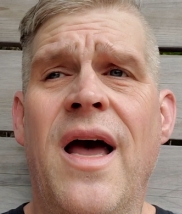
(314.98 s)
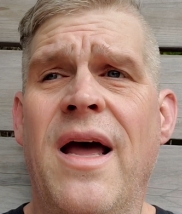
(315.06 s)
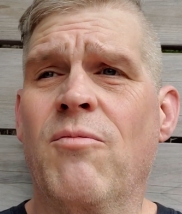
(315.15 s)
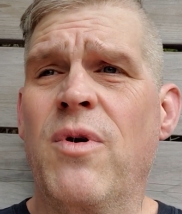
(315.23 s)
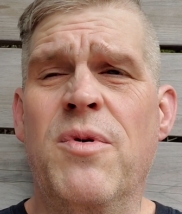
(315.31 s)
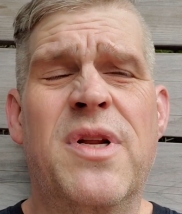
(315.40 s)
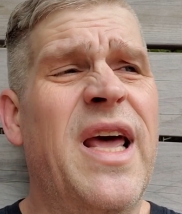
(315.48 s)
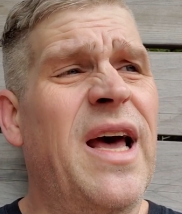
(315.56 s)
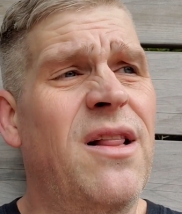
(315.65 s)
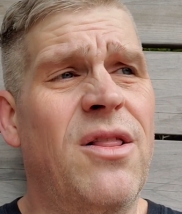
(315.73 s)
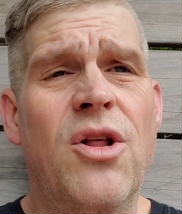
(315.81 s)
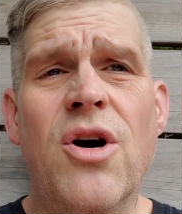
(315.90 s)
and we would
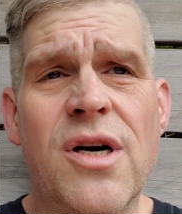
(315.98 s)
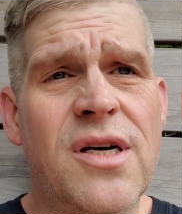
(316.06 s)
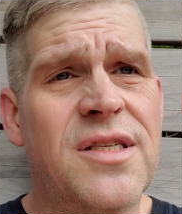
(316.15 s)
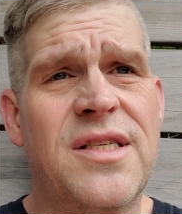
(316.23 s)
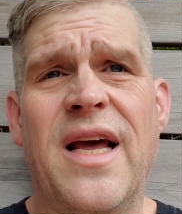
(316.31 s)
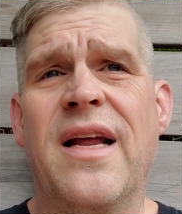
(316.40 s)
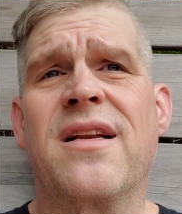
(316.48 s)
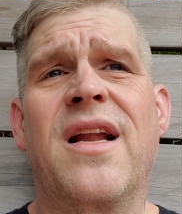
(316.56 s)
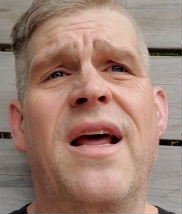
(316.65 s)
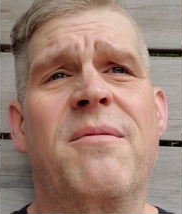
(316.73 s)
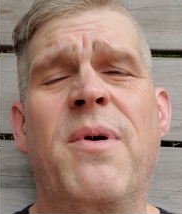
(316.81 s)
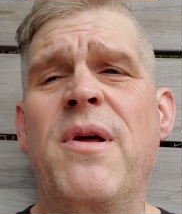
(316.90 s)
get looks,
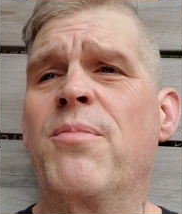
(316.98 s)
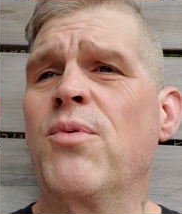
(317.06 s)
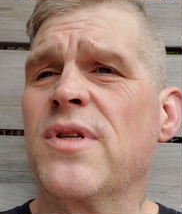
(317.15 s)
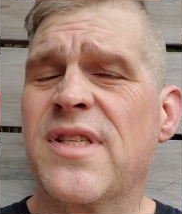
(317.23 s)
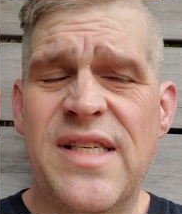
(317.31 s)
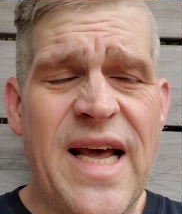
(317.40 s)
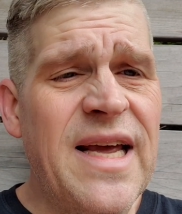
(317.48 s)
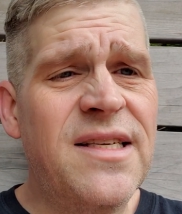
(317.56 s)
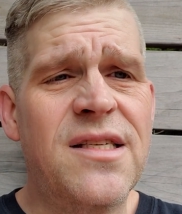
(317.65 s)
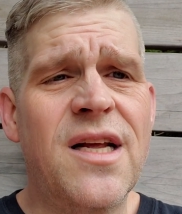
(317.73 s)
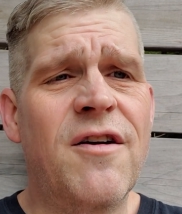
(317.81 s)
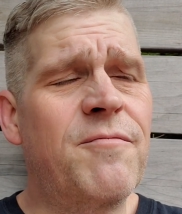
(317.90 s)
and people would say
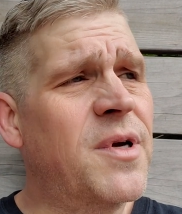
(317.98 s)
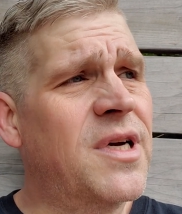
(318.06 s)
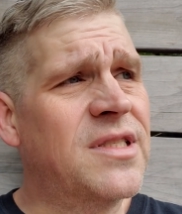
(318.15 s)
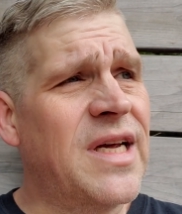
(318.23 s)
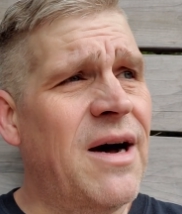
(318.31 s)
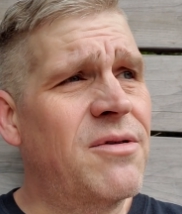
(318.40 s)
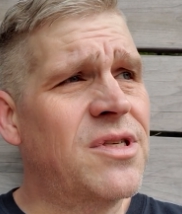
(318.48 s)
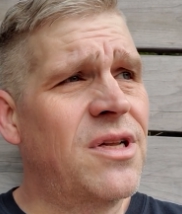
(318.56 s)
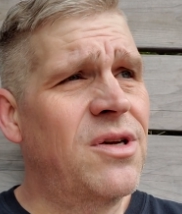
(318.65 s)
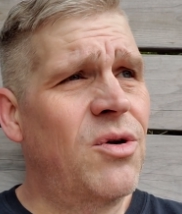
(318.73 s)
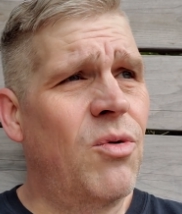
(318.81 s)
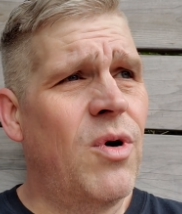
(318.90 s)
stuff because I was a
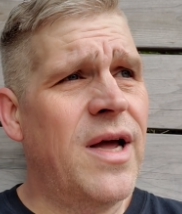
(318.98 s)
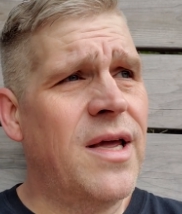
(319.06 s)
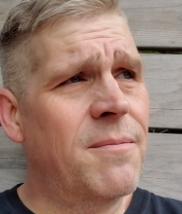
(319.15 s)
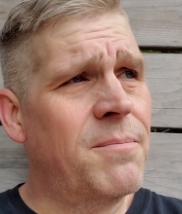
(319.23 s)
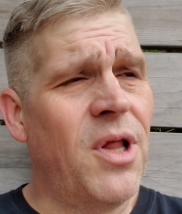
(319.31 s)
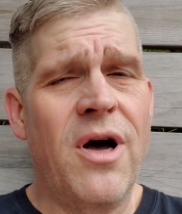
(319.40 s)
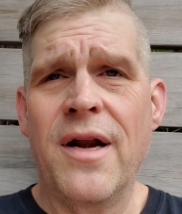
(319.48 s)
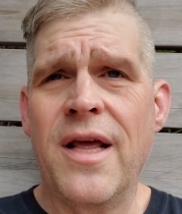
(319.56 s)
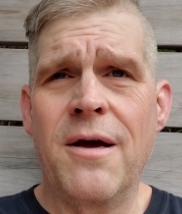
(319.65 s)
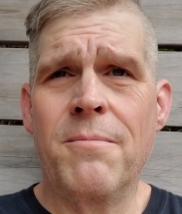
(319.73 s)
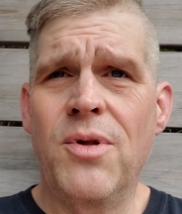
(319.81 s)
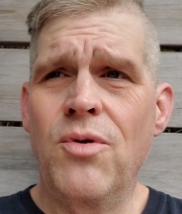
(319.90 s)
little white, blonde
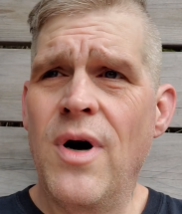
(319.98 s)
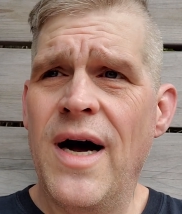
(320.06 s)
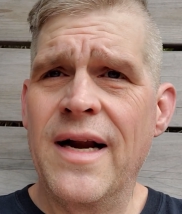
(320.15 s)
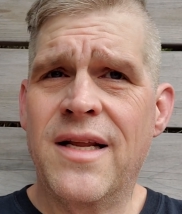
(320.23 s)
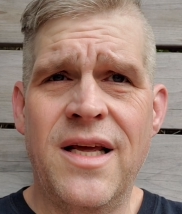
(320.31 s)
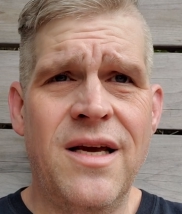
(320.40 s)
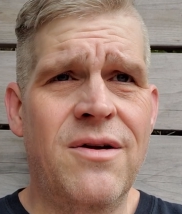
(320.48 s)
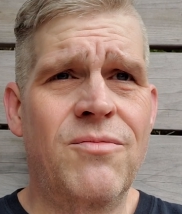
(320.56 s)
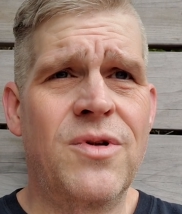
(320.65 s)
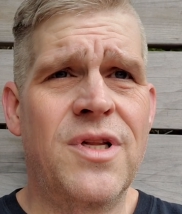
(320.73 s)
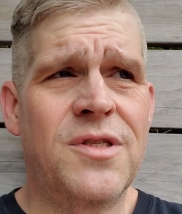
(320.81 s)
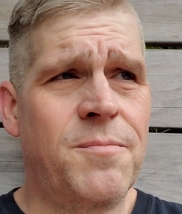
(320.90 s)
haired, blue eyed kid
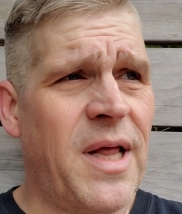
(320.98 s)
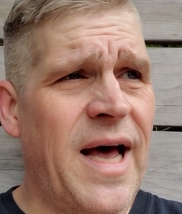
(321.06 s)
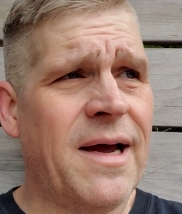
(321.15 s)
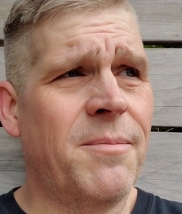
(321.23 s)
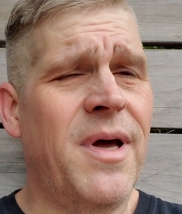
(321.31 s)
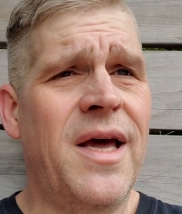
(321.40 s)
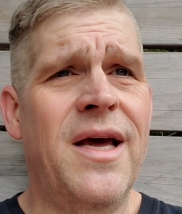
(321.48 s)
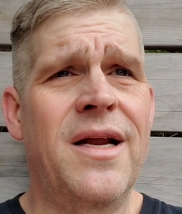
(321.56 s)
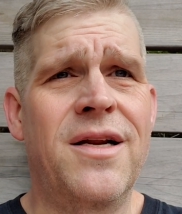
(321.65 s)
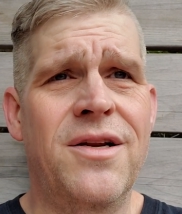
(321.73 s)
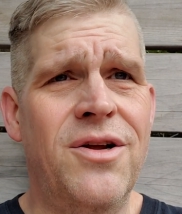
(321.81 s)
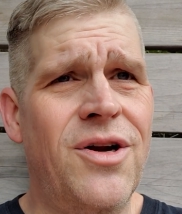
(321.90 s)
with this black
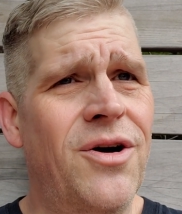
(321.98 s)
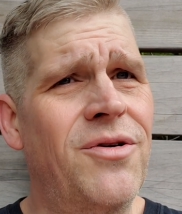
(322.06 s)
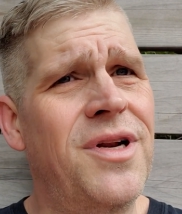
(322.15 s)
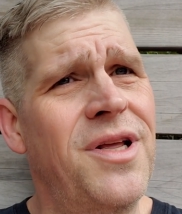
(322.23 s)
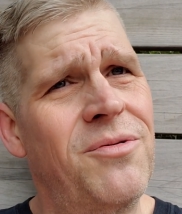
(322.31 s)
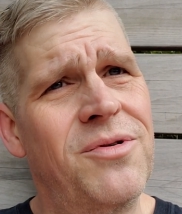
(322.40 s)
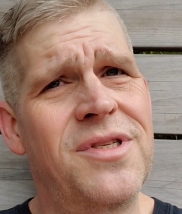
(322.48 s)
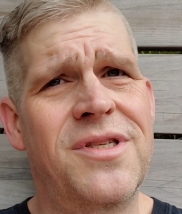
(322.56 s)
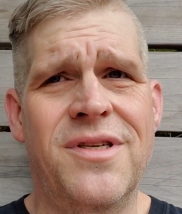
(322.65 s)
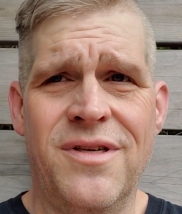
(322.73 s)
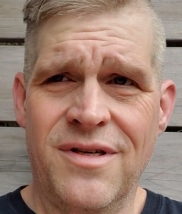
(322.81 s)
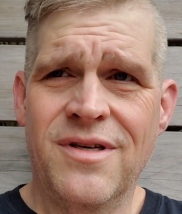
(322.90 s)
man, and and he
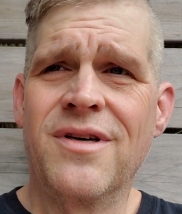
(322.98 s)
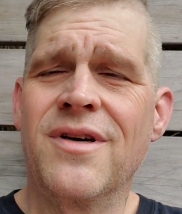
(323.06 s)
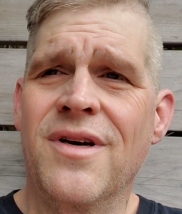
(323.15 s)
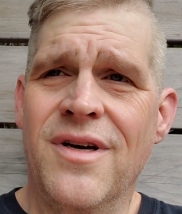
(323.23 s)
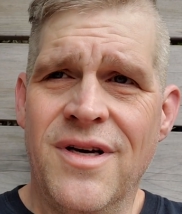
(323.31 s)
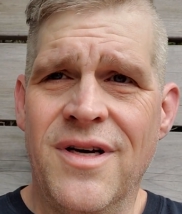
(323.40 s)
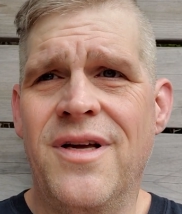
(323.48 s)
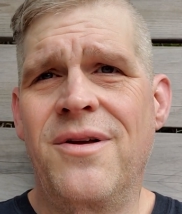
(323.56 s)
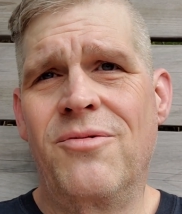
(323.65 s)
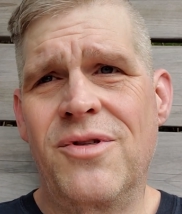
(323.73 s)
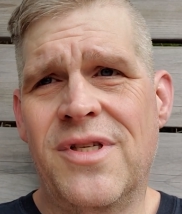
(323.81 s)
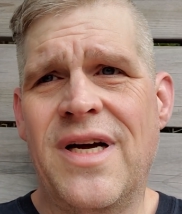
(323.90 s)
was
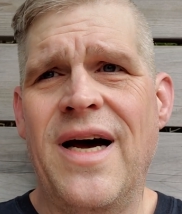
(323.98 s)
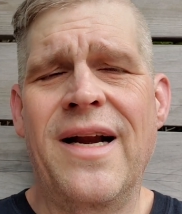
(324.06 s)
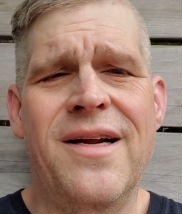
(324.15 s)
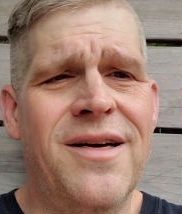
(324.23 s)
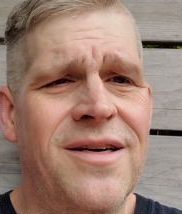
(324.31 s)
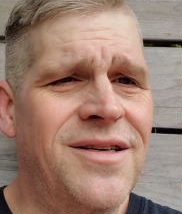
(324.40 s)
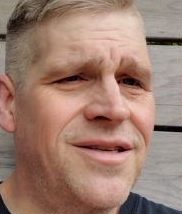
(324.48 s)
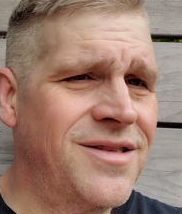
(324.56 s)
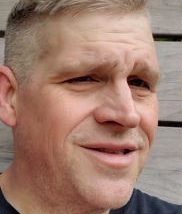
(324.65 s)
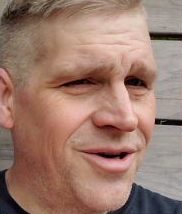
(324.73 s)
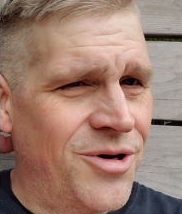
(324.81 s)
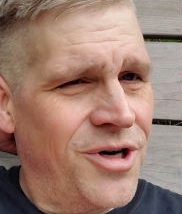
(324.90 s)
kind of
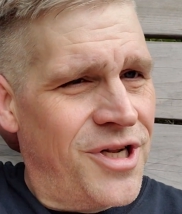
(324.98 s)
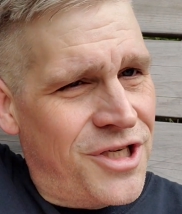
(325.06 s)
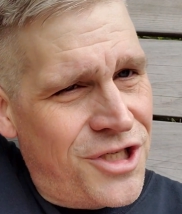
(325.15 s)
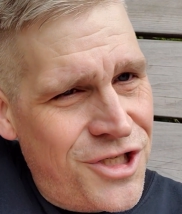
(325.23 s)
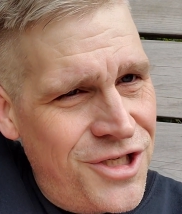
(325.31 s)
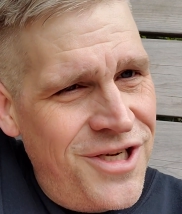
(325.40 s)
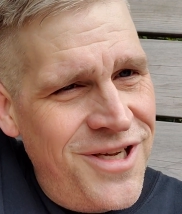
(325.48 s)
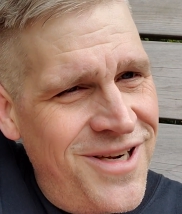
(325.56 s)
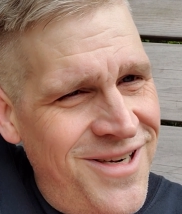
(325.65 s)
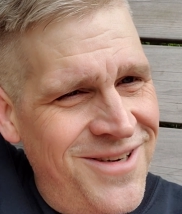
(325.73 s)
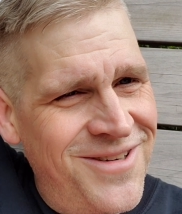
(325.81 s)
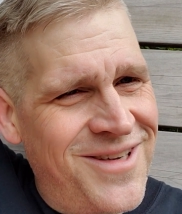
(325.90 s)

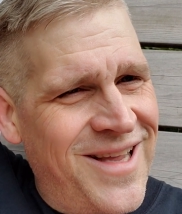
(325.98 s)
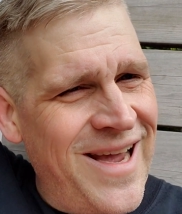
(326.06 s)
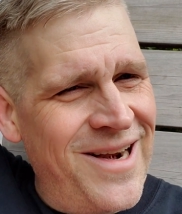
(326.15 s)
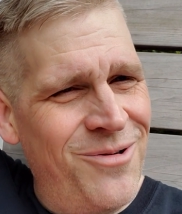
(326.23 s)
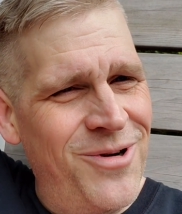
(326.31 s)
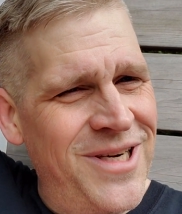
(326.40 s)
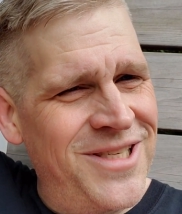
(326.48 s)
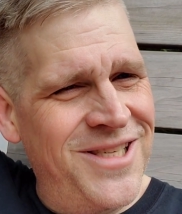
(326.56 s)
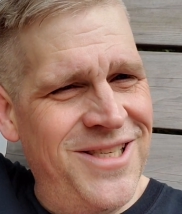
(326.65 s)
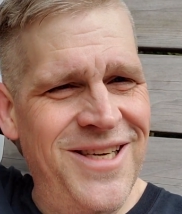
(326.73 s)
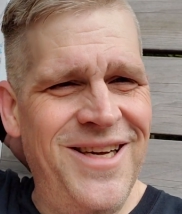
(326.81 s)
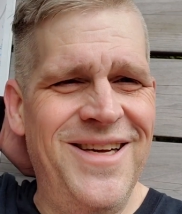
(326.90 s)
hoodish,
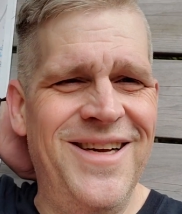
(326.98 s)
ghetto-ish,